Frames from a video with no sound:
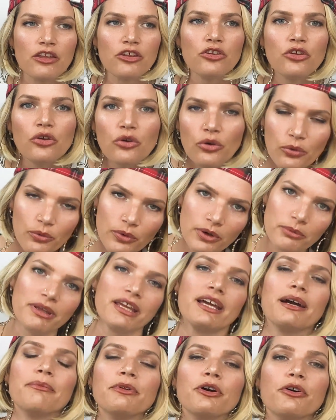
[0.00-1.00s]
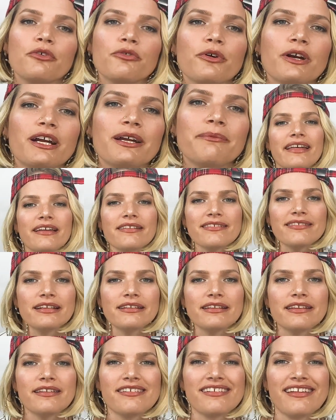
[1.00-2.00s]
You will become known for it. That's
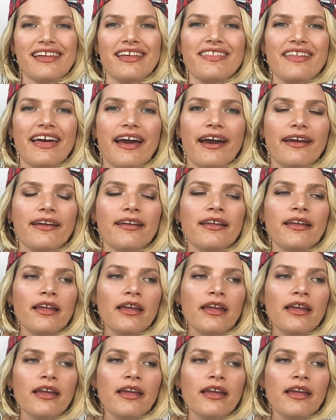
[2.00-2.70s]
not to say that